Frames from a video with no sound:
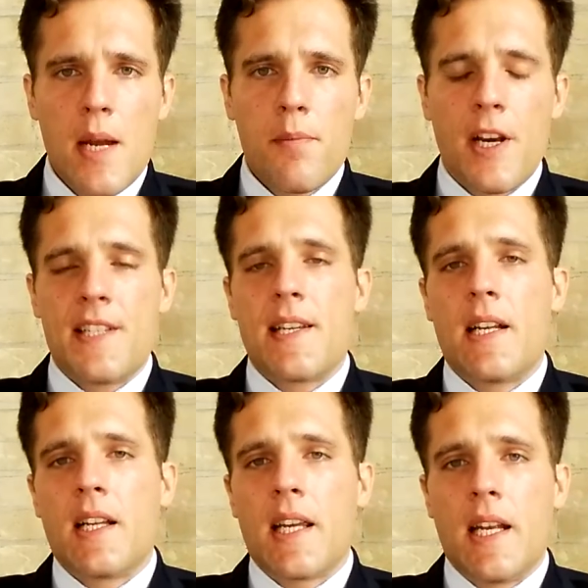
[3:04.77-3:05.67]

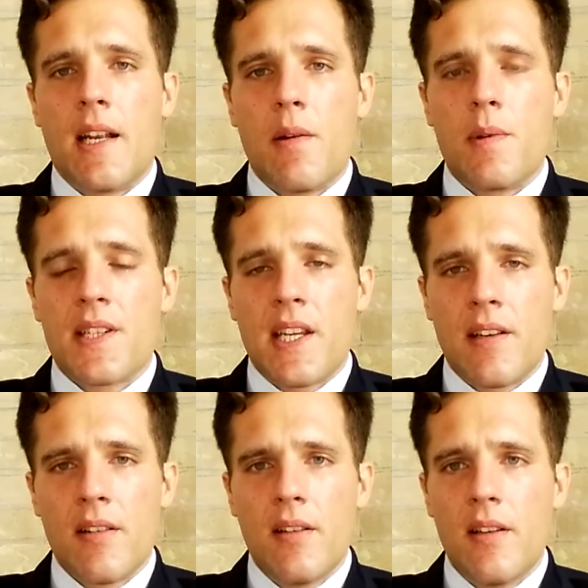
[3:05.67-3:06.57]
President Kennedy was
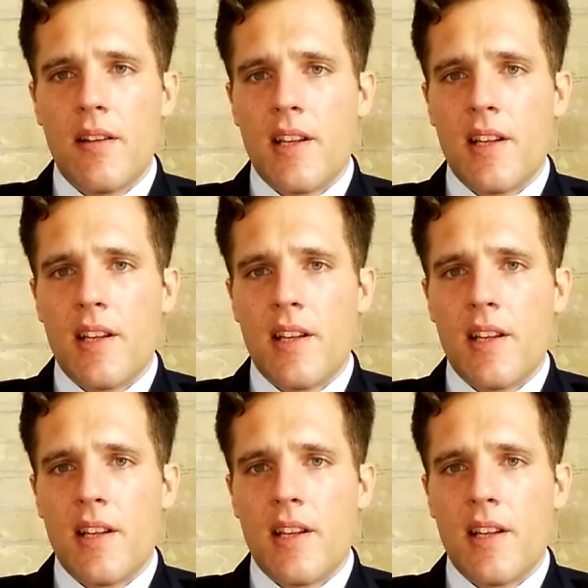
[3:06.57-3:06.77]
killed.